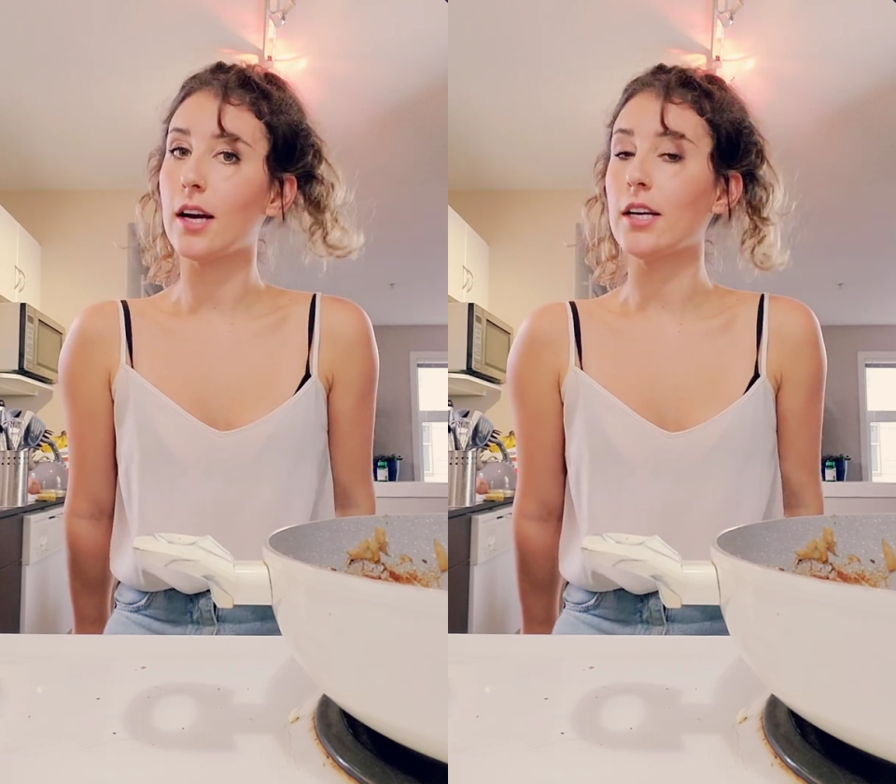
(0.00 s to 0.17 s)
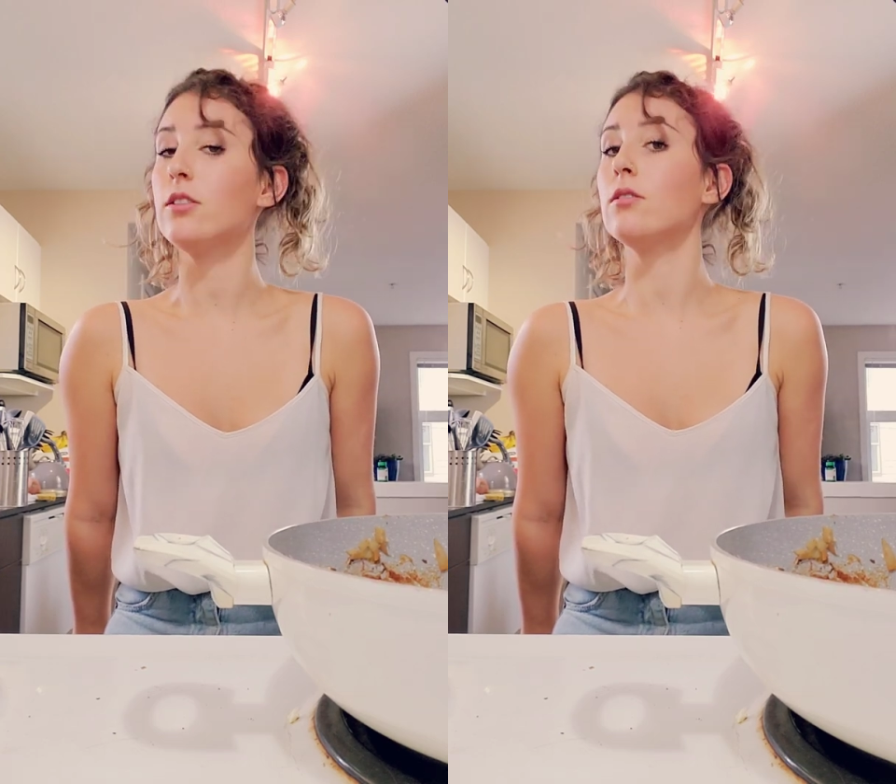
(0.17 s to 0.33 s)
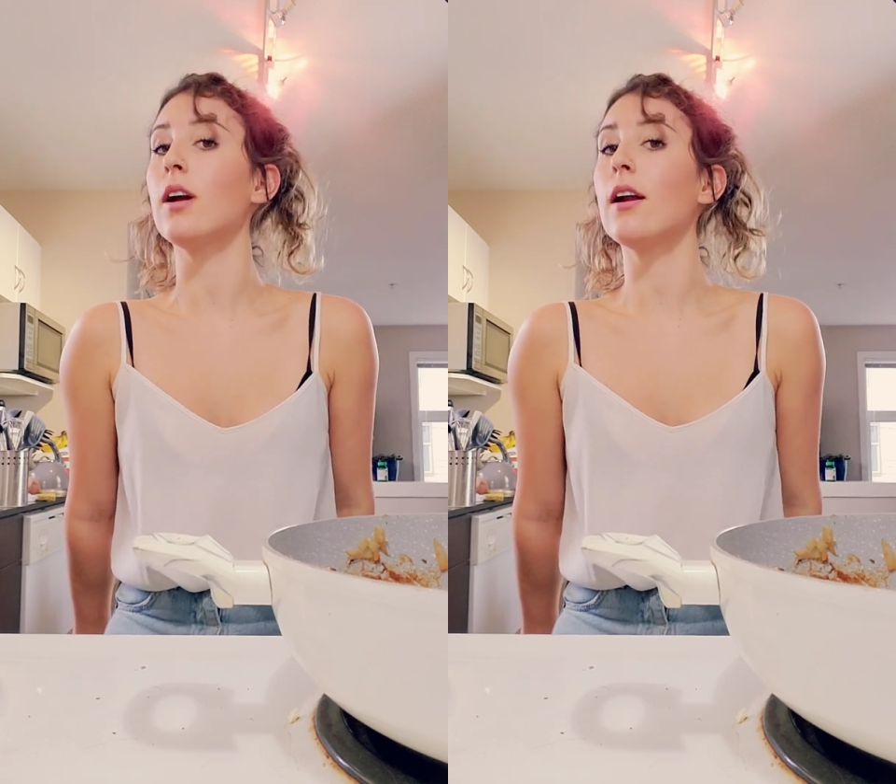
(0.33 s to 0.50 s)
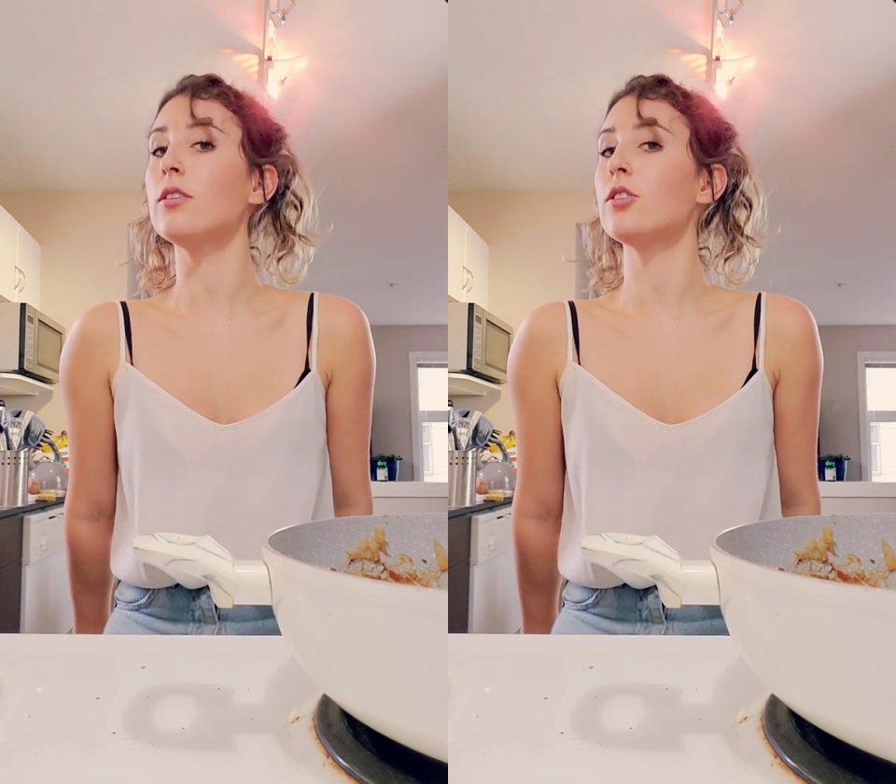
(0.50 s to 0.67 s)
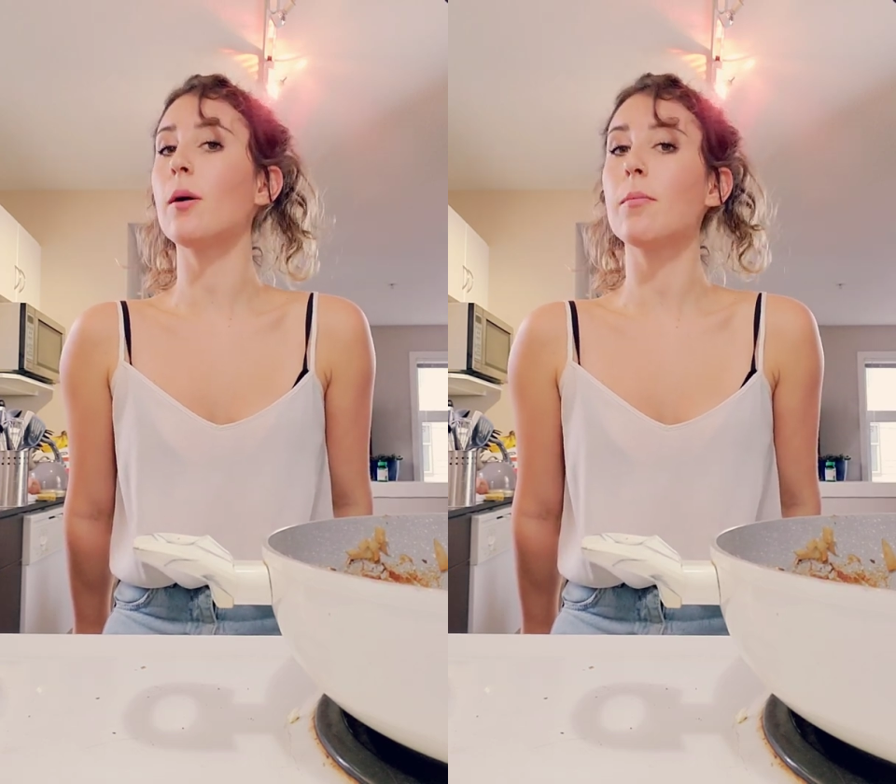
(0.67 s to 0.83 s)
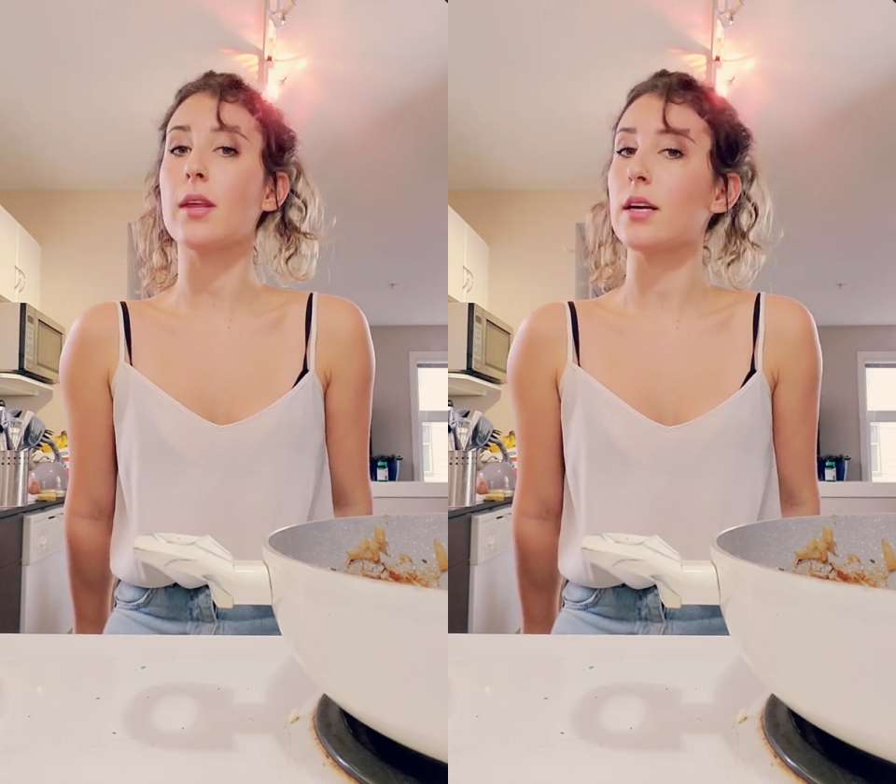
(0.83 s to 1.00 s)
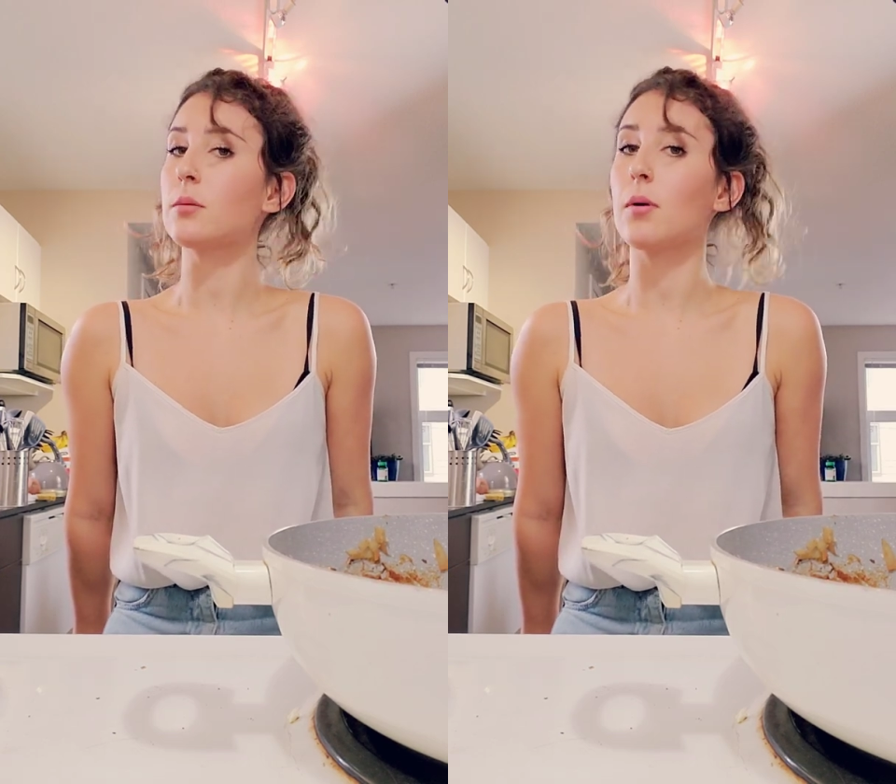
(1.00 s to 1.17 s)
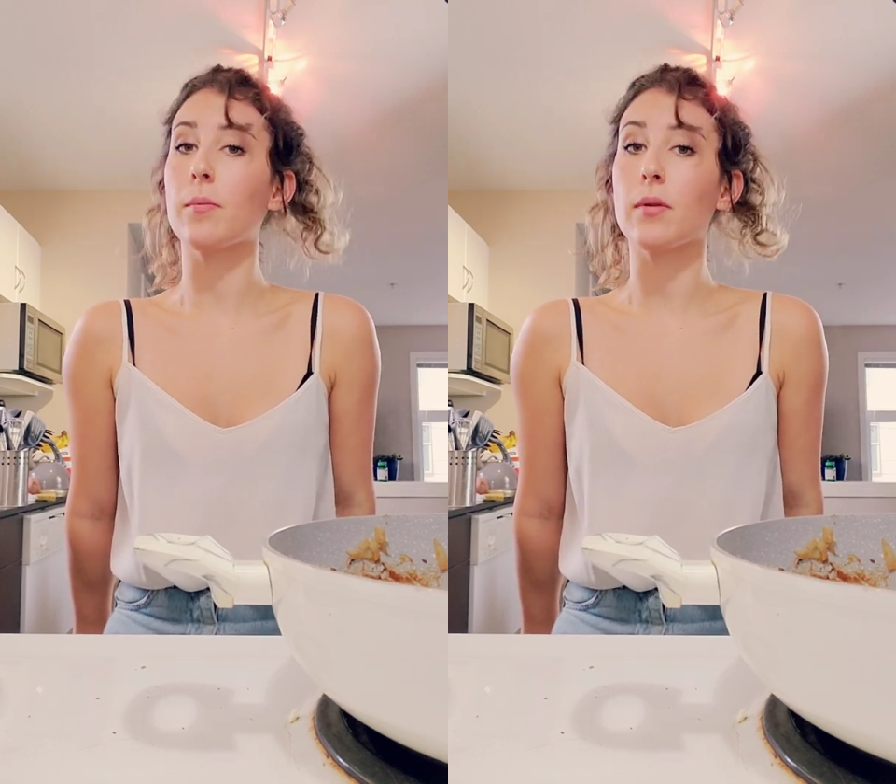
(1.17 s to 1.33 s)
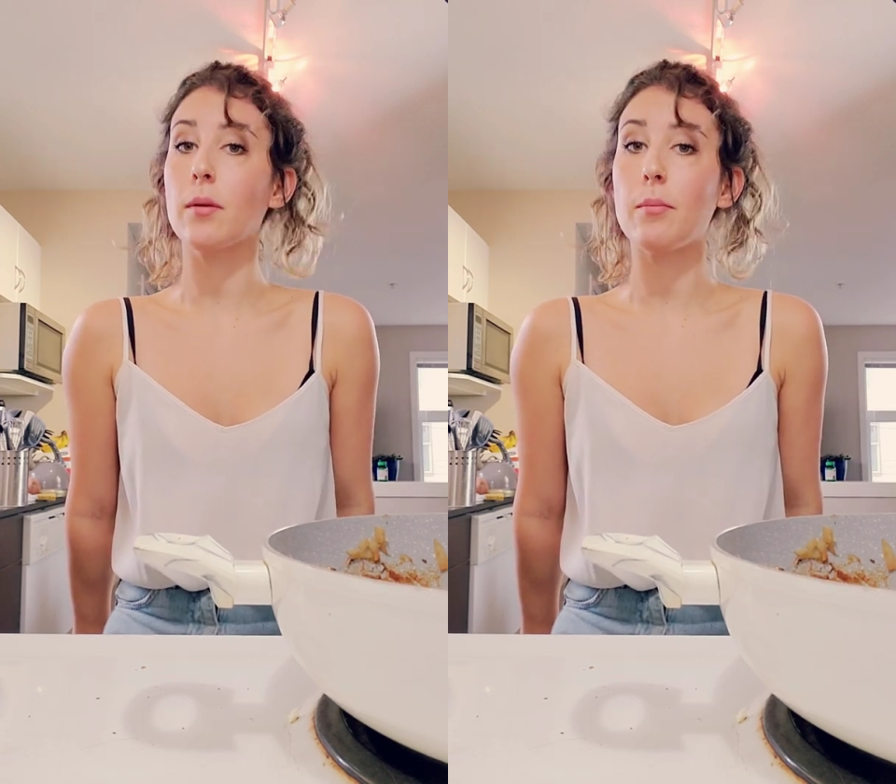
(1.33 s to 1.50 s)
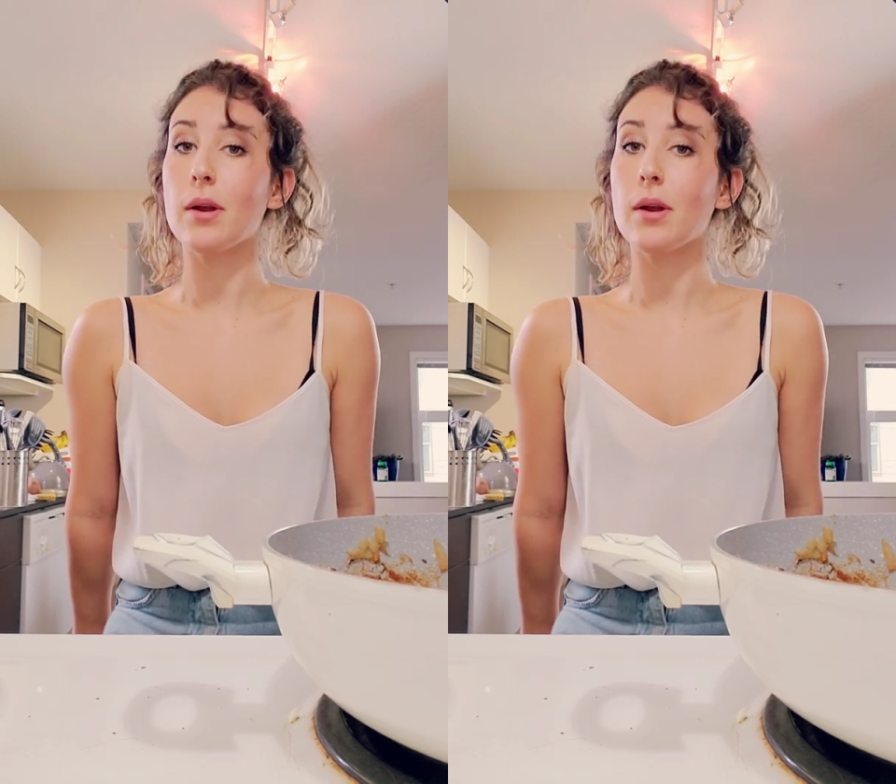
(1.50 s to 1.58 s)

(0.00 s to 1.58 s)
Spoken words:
I don't know how to chop things properly,